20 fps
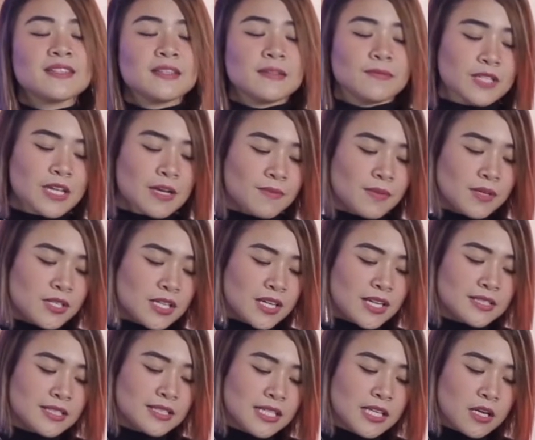sabi diyan,
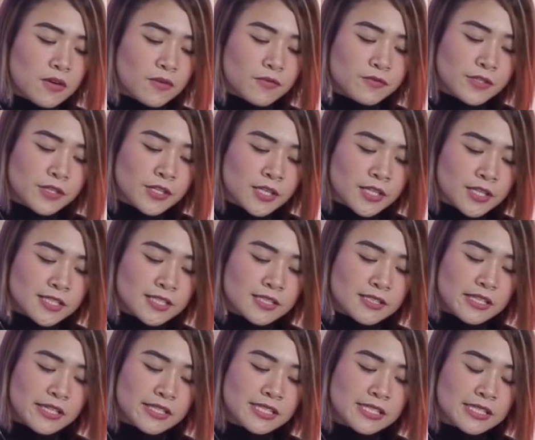"Seek first
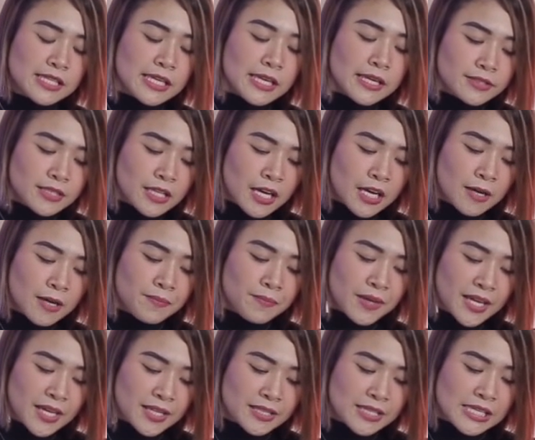his kingdom
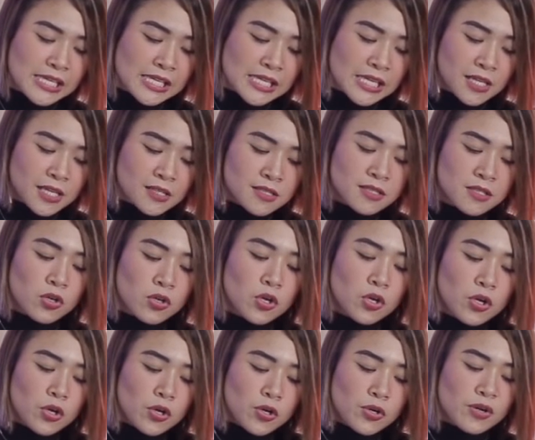and his
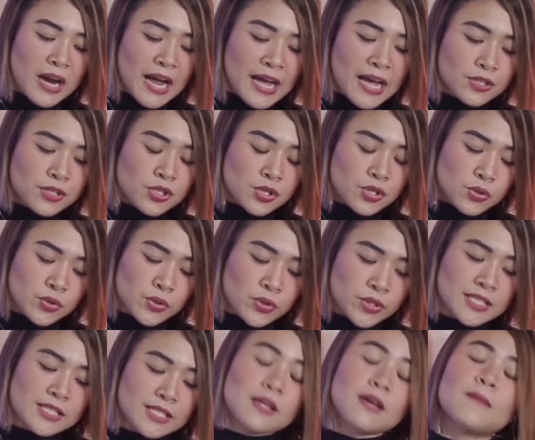
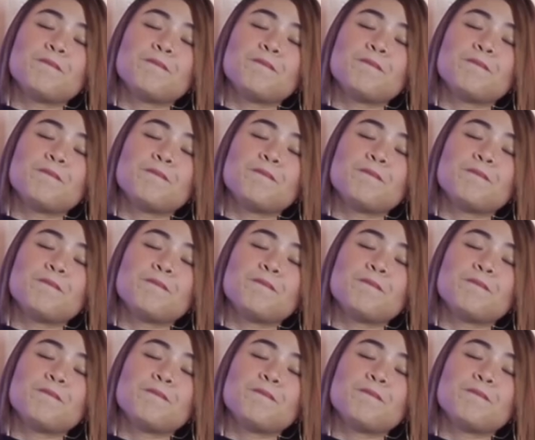righteousness."